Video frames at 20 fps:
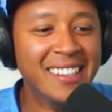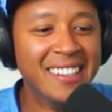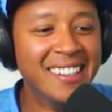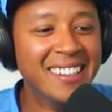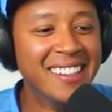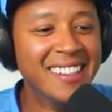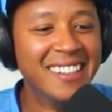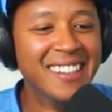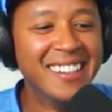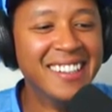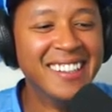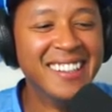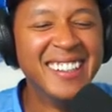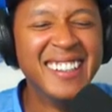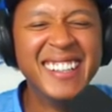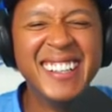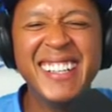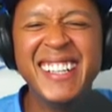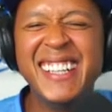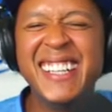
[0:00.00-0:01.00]

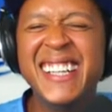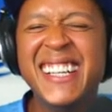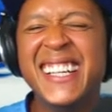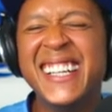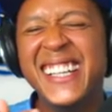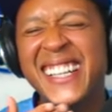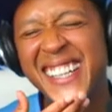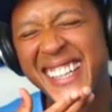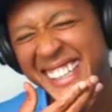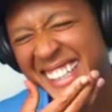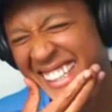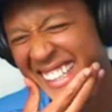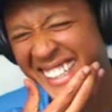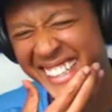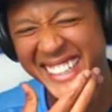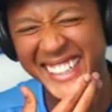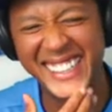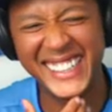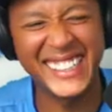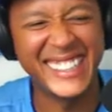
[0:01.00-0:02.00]

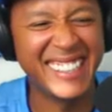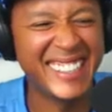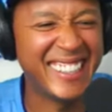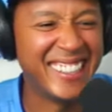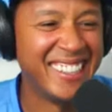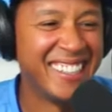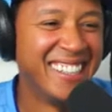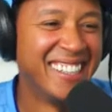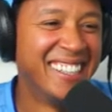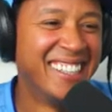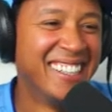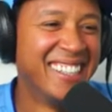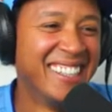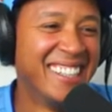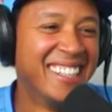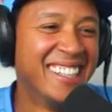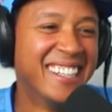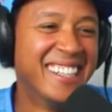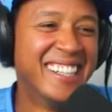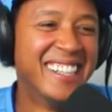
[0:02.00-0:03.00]

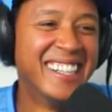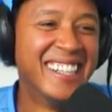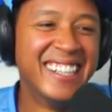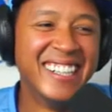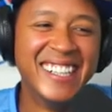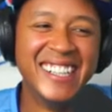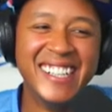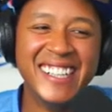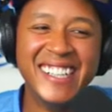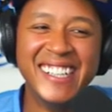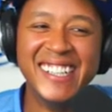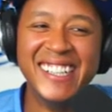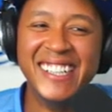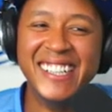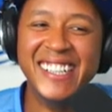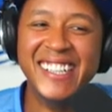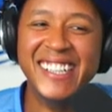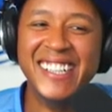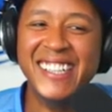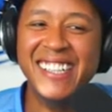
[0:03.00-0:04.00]

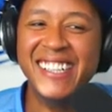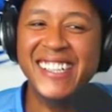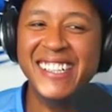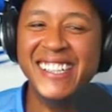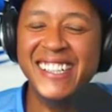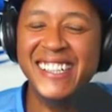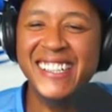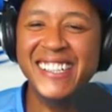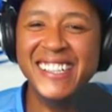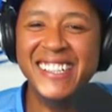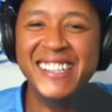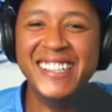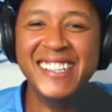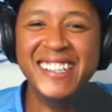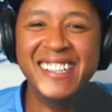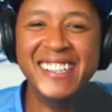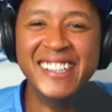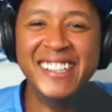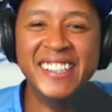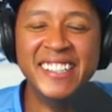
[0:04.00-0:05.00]

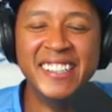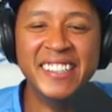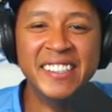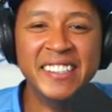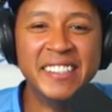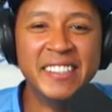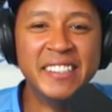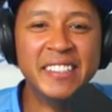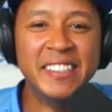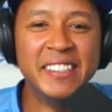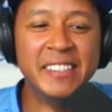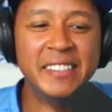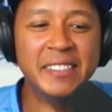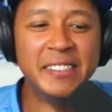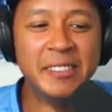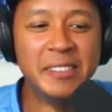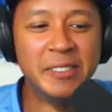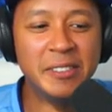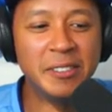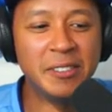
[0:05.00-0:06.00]

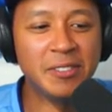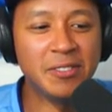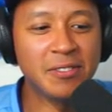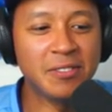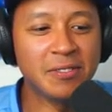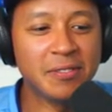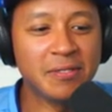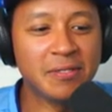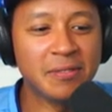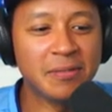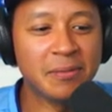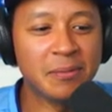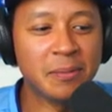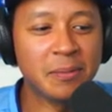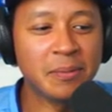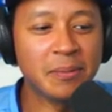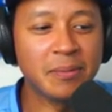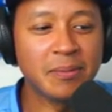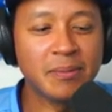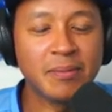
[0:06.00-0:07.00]

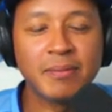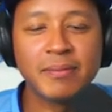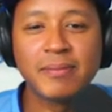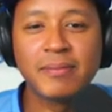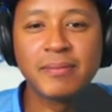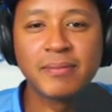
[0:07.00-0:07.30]
No words are spoken by the person on screen.